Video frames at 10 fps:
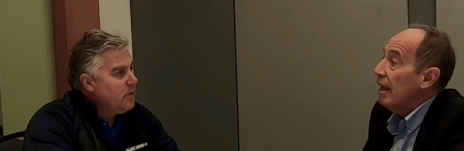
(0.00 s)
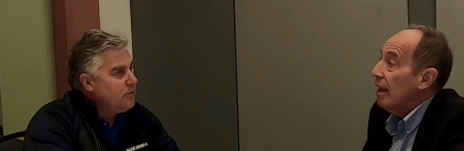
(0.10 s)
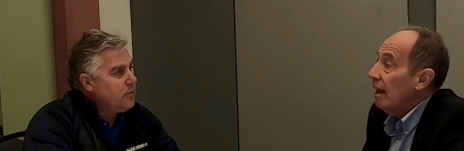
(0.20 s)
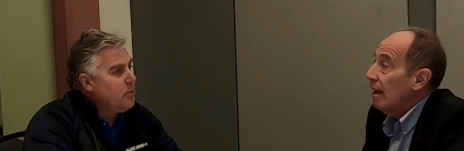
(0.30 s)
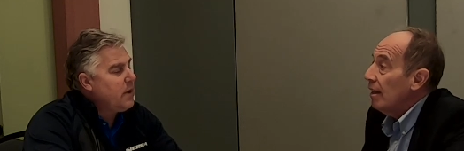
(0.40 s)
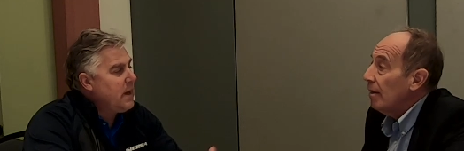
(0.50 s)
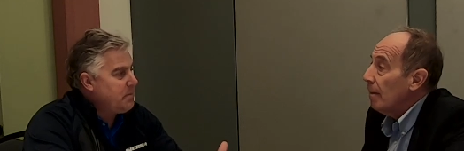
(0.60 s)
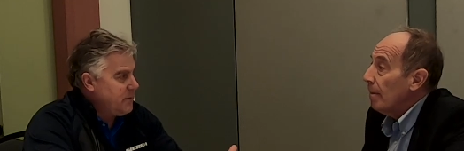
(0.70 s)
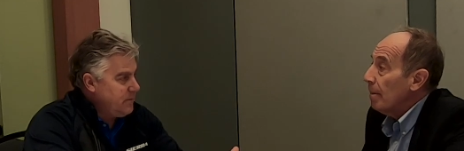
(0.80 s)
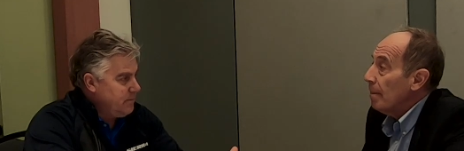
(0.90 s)
Speaker 1: So what
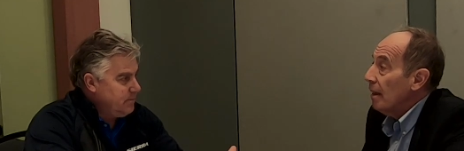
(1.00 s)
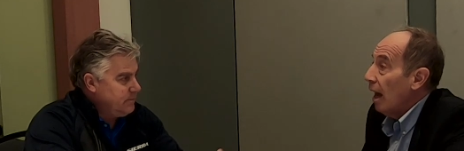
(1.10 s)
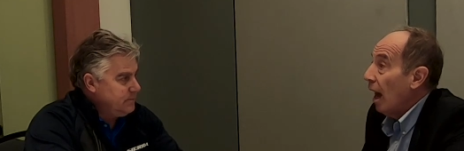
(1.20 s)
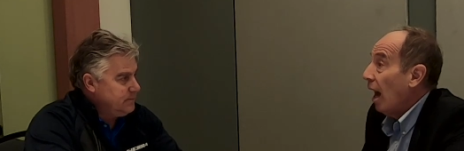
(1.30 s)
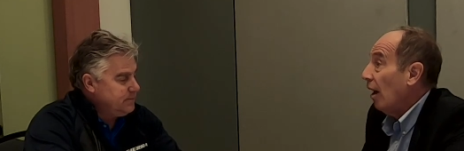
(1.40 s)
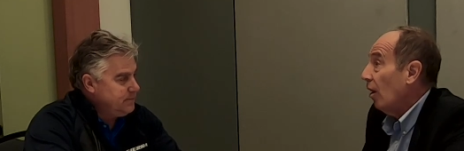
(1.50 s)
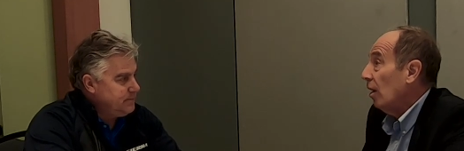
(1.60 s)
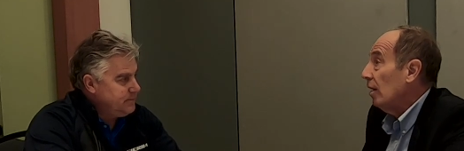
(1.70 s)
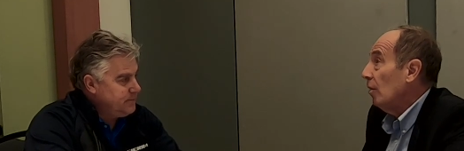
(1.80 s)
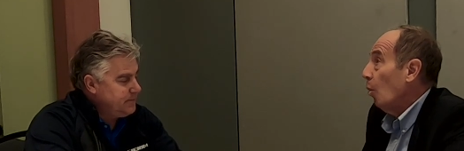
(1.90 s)
happened?
Speaker 2: Uh,
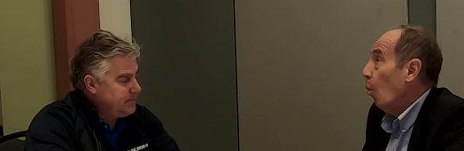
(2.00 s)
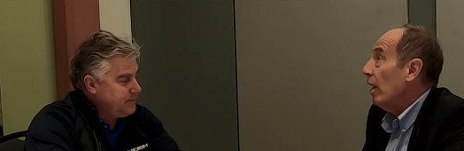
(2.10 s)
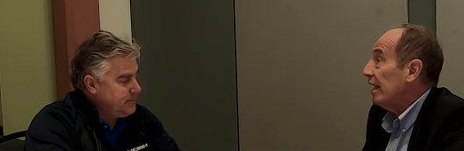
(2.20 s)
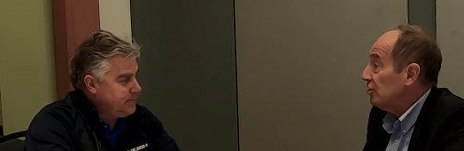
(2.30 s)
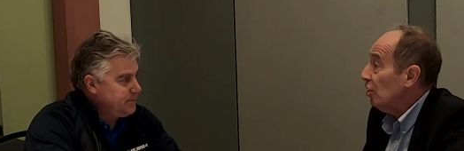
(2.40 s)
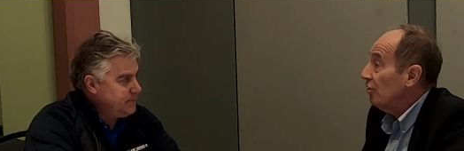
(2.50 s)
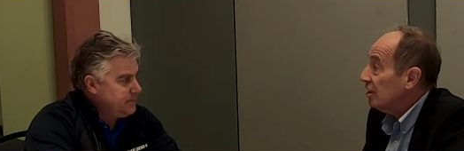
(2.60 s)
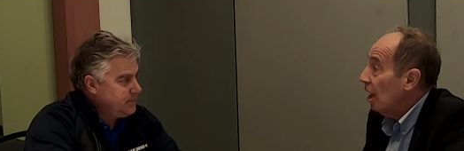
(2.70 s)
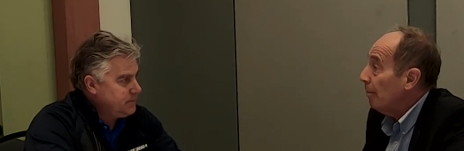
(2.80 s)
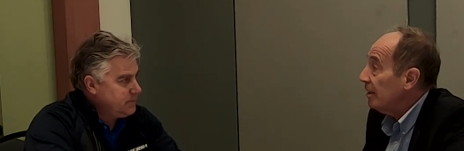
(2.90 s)
when I sold the
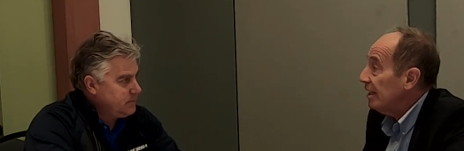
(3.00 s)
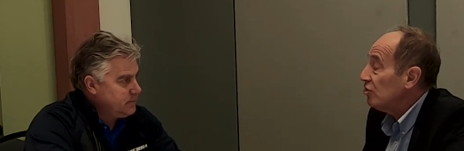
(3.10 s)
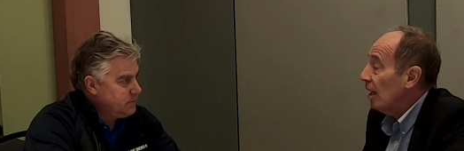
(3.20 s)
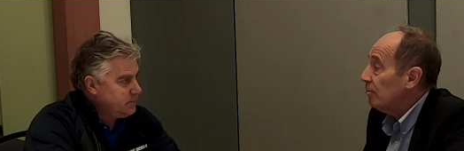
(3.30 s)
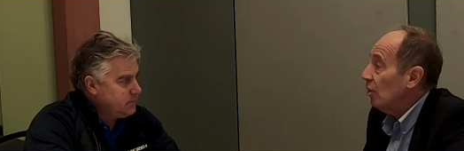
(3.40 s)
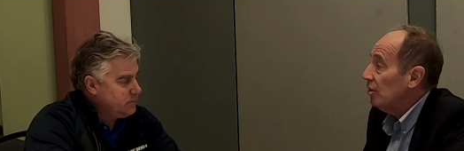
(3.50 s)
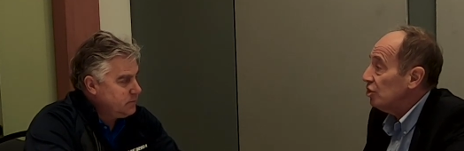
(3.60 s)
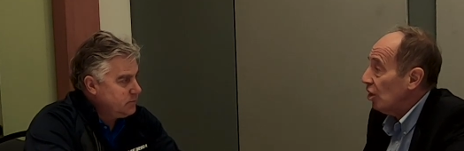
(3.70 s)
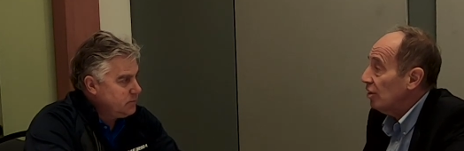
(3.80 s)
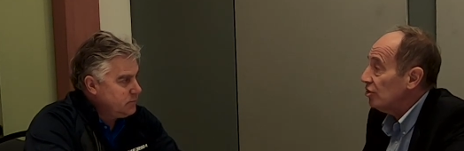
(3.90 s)
company, they dropped all the
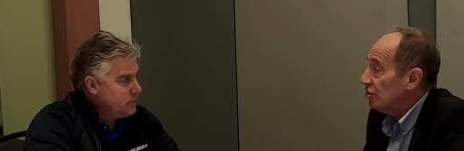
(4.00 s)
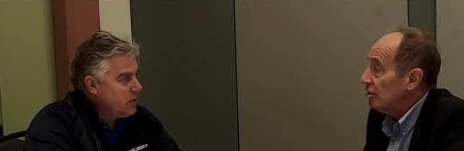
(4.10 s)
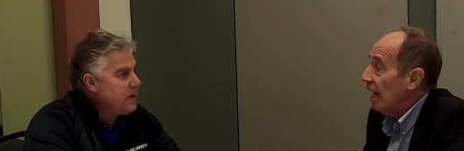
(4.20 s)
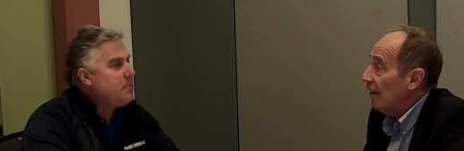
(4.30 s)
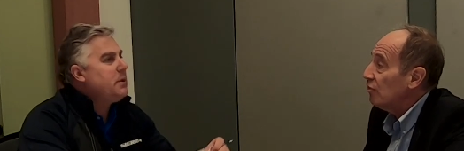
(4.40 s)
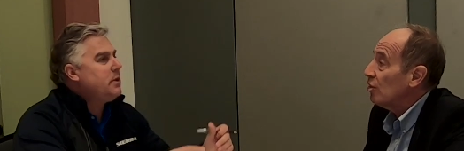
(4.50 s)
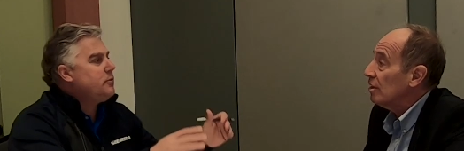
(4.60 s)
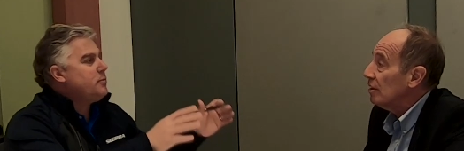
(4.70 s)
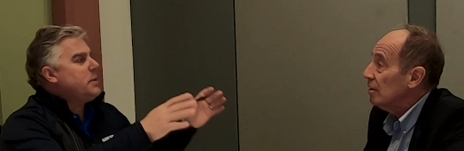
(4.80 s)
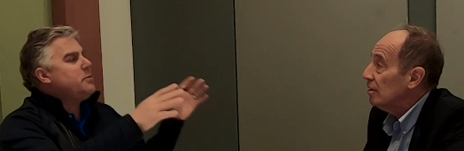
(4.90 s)
charges. Yeah,
Speaker 1: but,
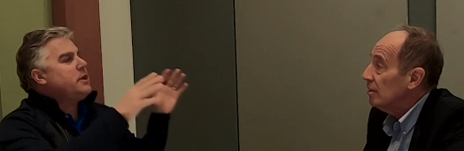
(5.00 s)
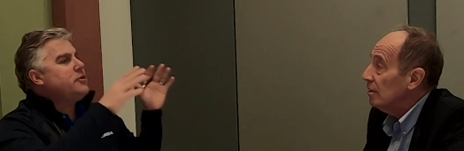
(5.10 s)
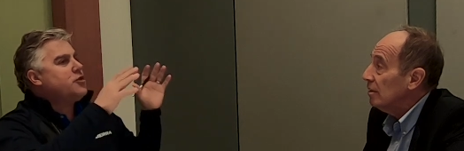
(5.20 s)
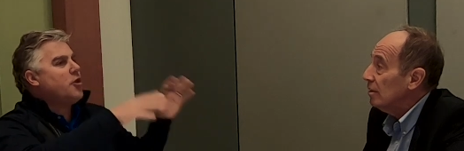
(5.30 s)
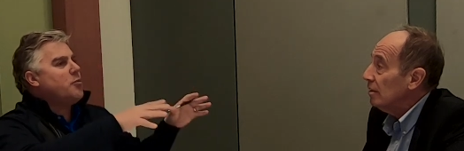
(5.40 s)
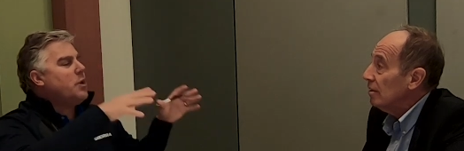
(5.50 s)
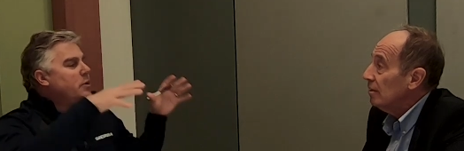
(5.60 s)
it, but they char-